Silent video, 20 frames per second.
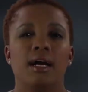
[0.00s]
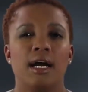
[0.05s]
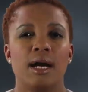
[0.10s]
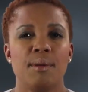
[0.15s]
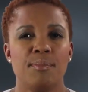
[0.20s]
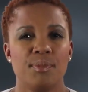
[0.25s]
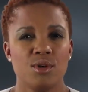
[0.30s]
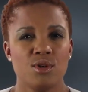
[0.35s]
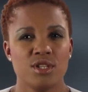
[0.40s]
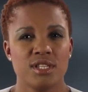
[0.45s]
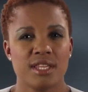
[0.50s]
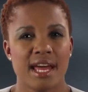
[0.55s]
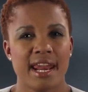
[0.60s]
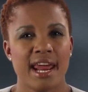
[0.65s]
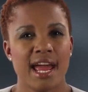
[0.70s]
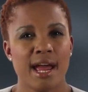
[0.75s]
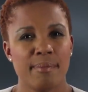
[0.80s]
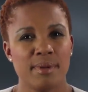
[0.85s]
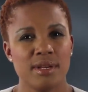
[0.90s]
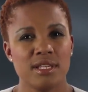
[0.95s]
Abuse that
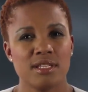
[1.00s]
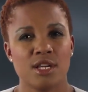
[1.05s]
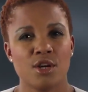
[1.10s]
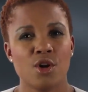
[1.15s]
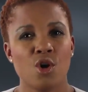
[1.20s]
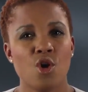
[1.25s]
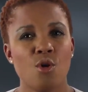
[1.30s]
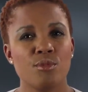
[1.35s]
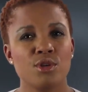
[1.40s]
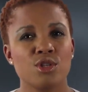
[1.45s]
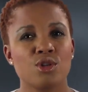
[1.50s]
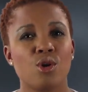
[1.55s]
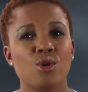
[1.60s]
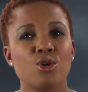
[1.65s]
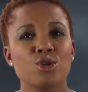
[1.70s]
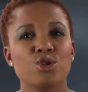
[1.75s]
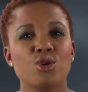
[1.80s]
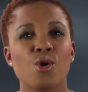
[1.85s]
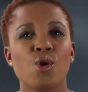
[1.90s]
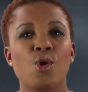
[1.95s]
happens at home is
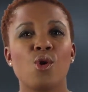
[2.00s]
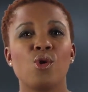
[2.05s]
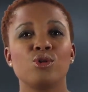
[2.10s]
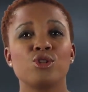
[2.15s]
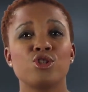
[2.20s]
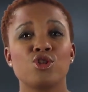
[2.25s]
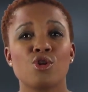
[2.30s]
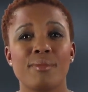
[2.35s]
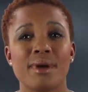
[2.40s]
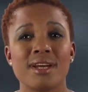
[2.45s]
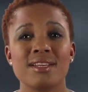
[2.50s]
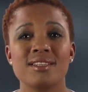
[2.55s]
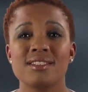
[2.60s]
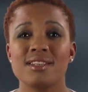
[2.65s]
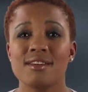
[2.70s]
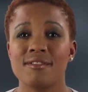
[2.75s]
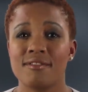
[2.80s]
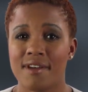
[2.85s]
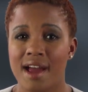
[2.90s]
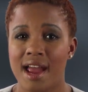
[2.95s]
also called
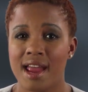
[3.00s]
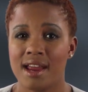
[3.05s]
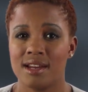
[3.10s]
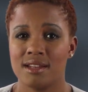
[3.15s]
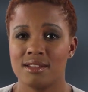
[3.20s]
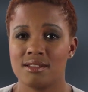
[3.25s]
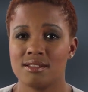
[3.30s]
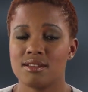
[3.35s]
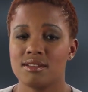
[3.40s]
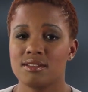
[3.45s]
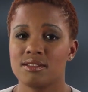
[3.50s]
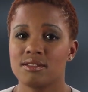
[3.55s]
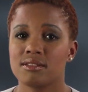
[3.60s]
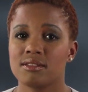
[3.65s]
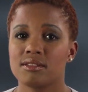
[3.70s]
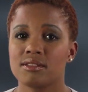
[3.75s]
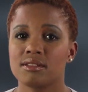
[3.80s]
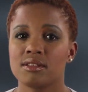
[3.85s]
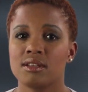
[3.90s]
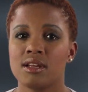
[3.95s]
domestic violence.
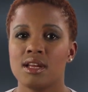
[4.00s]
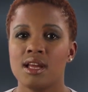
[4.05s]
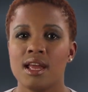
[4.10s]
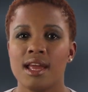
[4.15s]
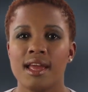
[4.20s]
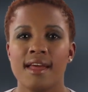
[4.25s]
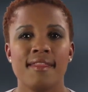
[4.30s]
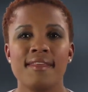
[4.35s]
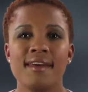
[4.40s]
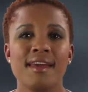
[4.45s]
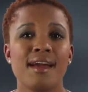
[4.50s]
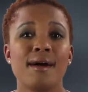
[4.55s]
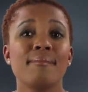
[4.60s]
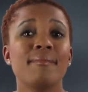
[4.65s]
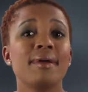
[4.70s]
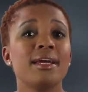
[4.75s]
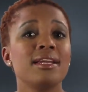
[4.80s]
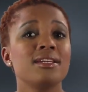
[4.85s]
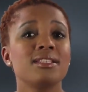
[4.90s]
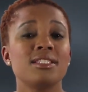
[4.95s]
There are
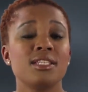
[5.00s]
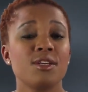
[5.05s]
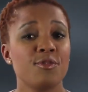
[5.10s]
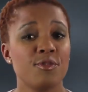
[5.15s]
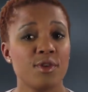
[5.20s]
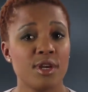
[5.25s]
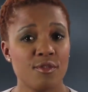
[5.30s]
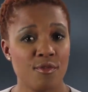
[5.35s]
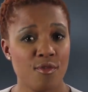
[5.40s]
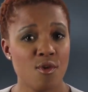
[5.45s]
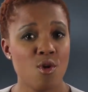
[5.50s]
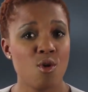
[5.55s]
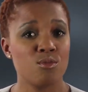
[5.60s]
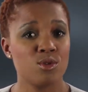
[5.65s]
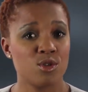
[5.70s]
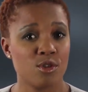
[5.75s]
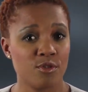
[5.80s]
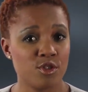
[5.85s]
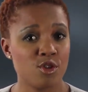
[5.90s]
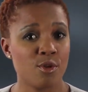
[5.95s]
many different
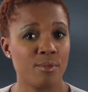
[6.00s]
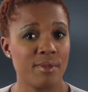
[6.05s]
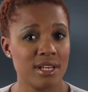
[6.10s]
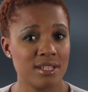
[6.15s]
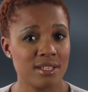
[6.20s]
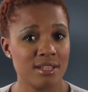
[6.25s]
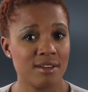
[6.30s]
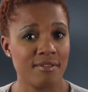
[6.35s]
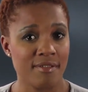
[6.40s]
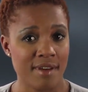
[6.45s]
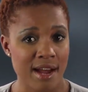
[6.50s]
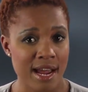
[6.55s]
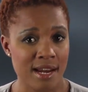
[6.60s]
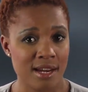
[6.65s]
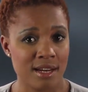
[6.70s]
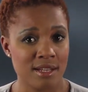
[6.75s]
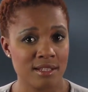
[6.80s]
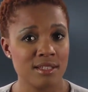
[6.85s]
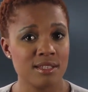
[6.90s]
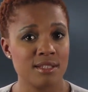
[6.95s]
forms of domestic
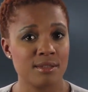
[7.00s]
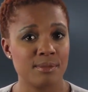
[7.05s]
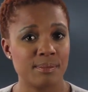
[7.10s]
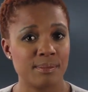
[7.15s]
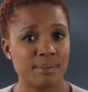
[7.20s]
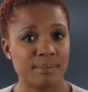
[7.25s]
violence.